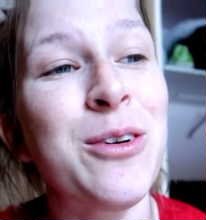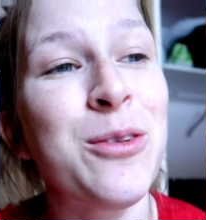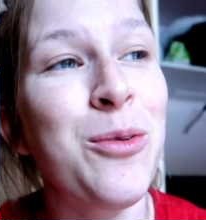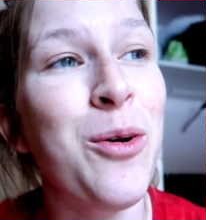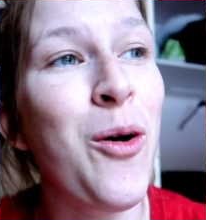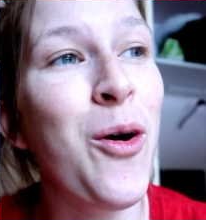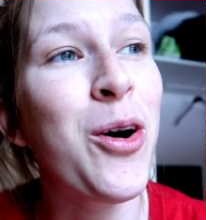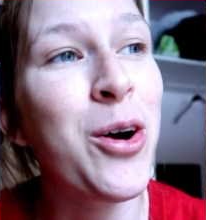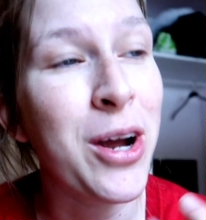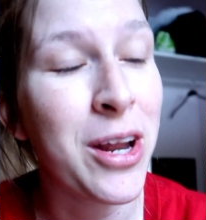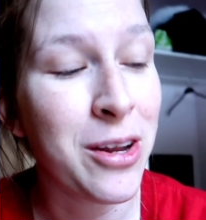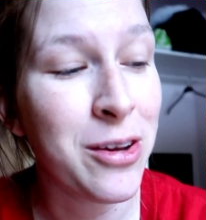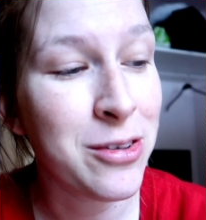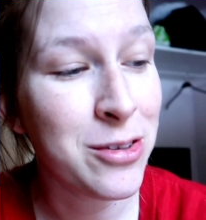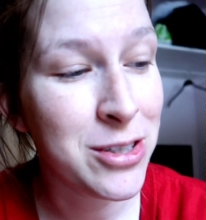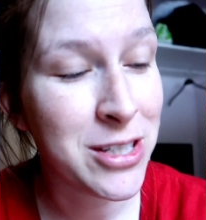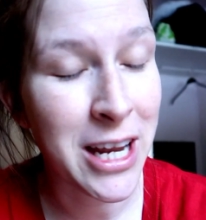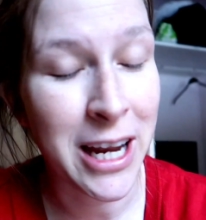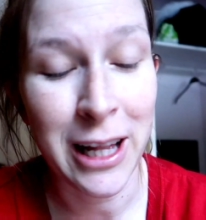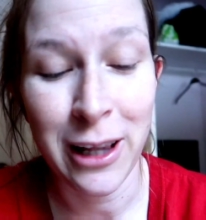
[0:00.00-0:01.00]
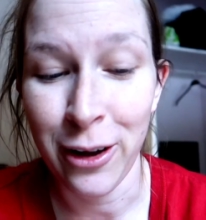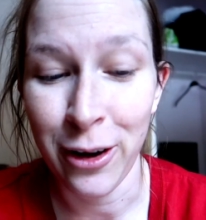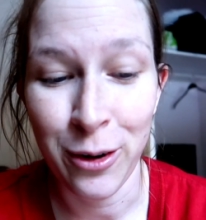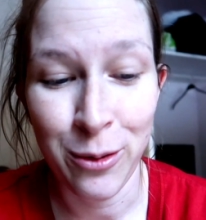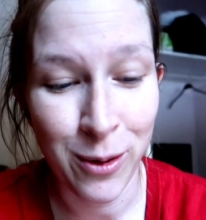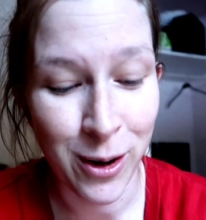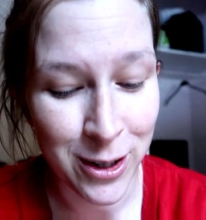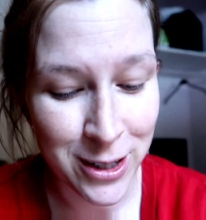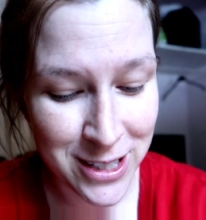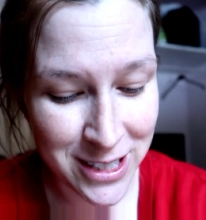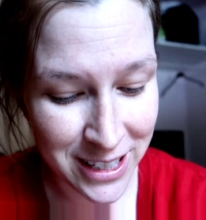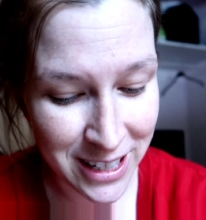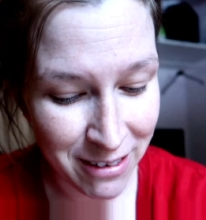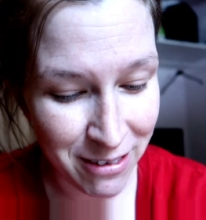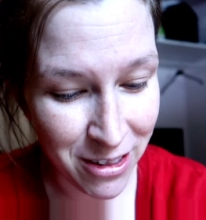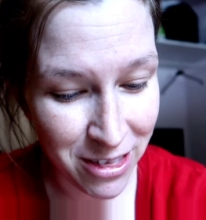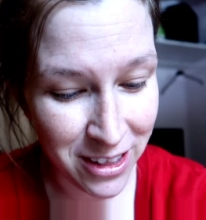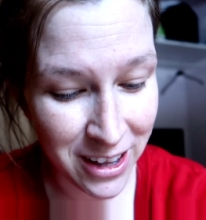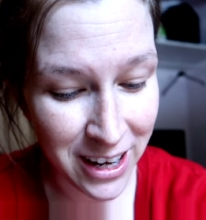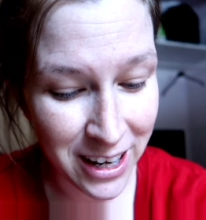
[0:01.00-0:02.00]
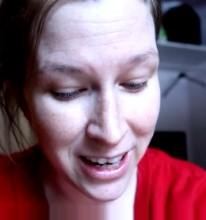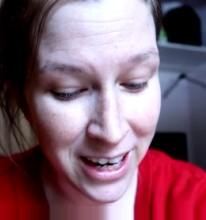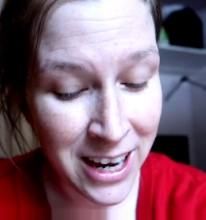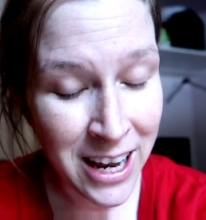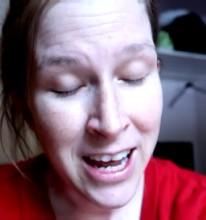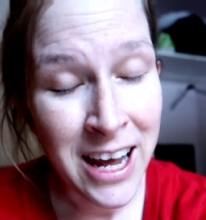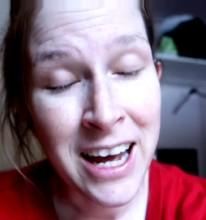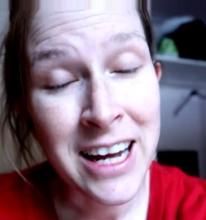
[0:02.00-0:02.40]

and take long walks and everything.